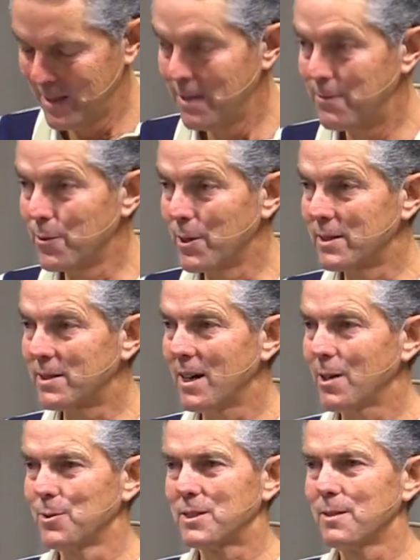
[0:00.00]
If you want to
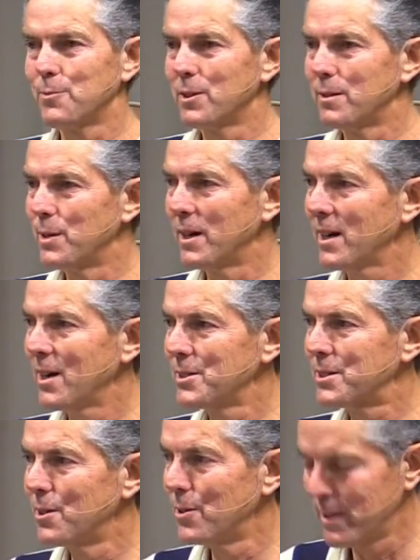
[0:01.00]
talk with someone about how
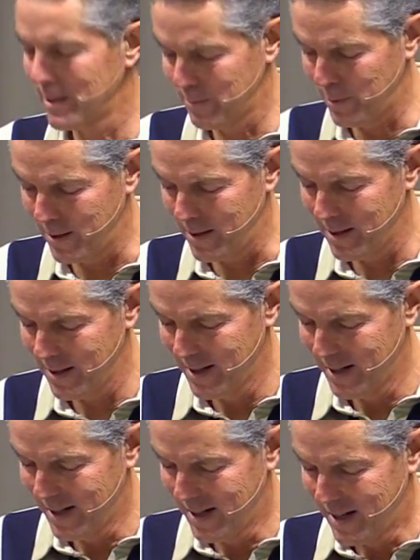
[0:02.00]
it's going in prayer,
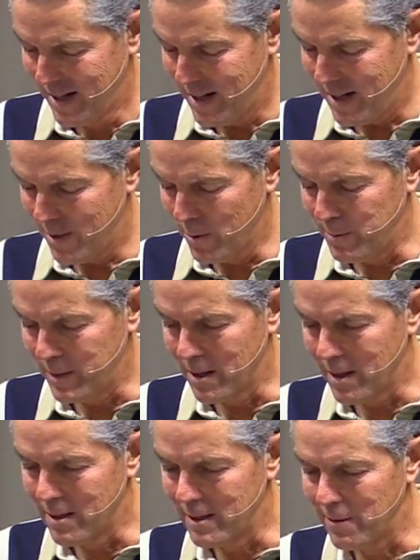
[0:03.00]
I would be
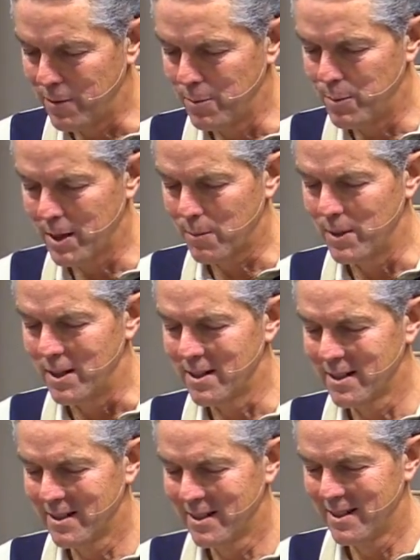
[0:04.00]
honored if you pick me.
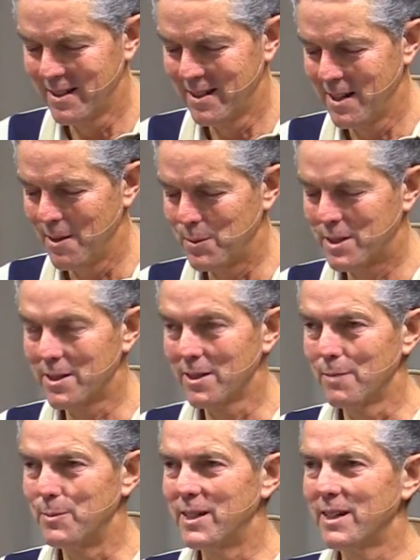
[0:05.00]
I'm
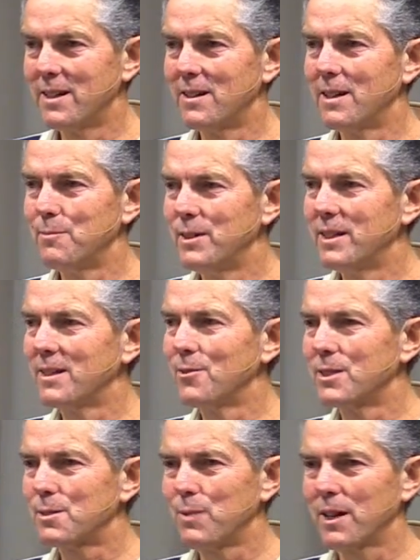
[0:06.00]
still a beginner at being a
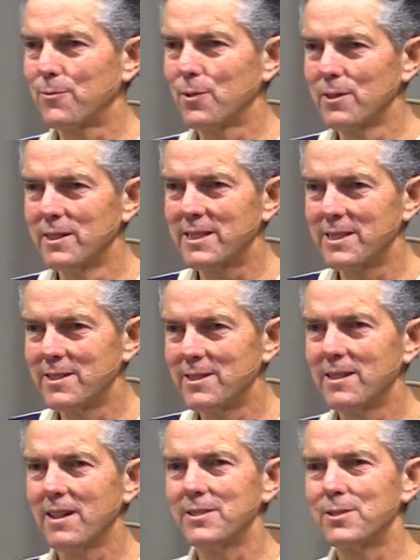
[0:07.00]
respectful
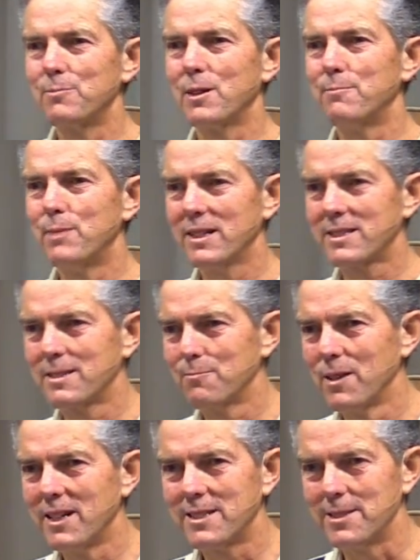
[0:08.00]
listener. I'll do my best to
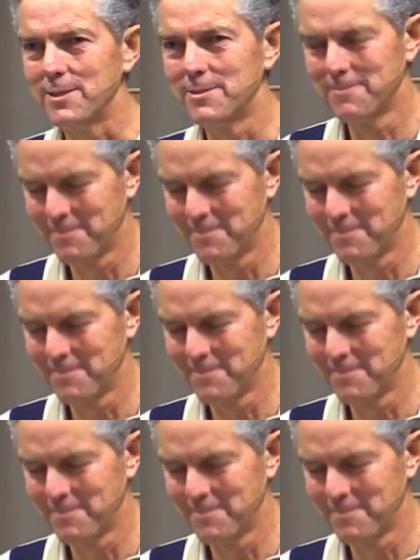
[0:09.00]
bless you.